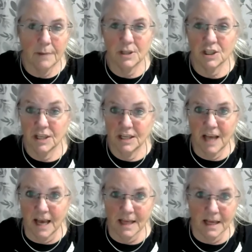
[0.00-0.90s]
I'm just
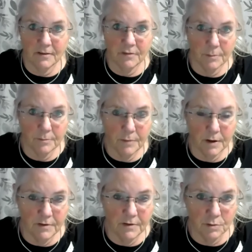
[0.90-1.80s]
guessing from
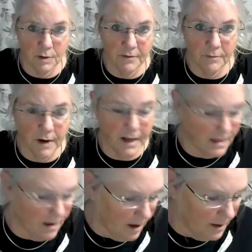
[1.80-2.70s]
a visual of what I
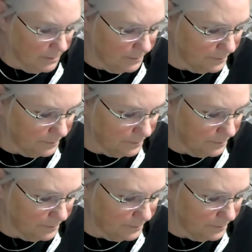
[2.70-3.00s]
saw.